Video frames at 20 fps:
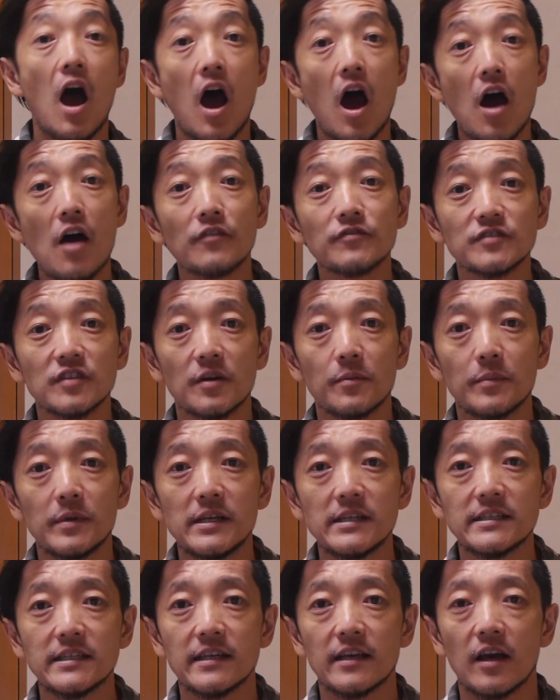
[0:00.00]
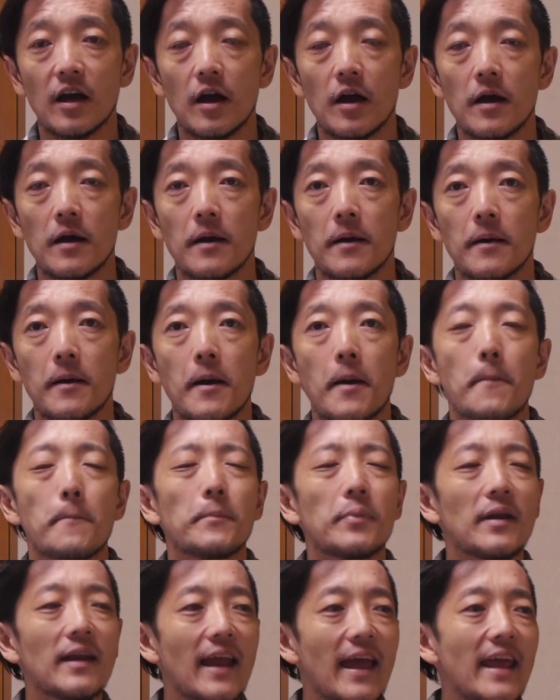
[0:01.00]
After meeting her,
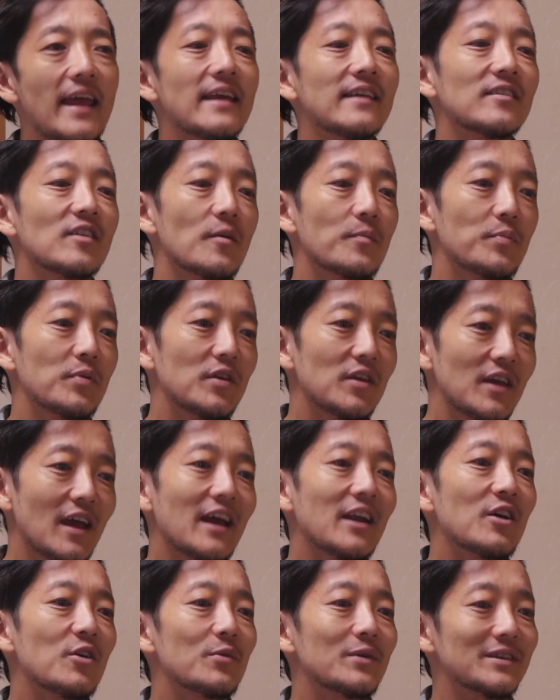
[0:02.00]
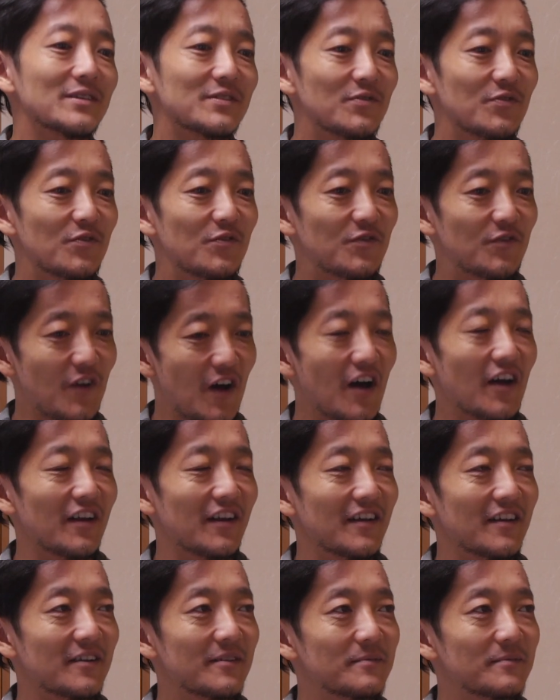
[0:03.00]
playing the piano is fun.